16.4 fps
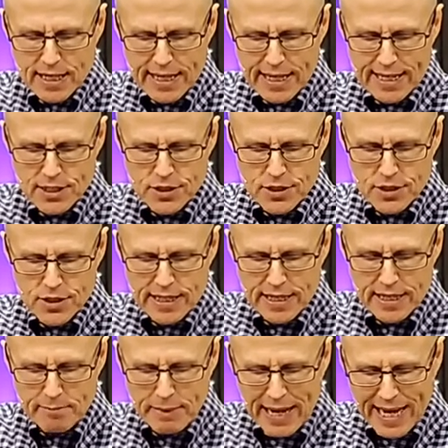I guess you say
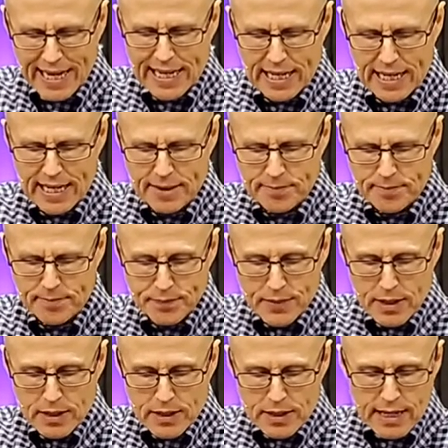that
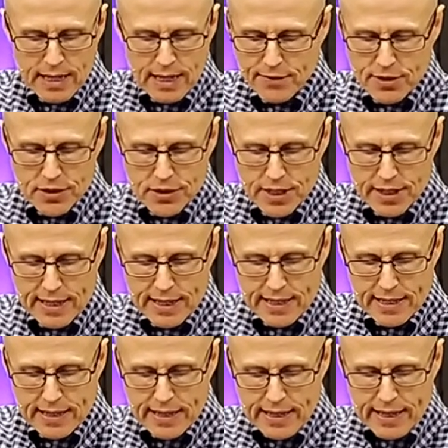Maachah, however you say
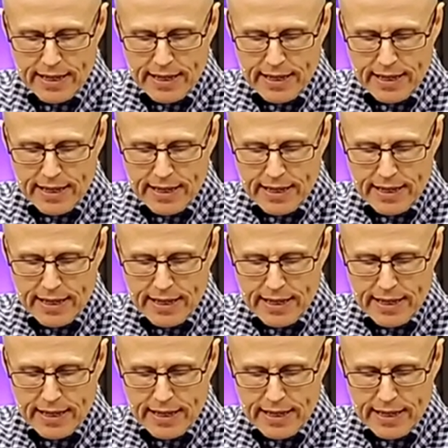that.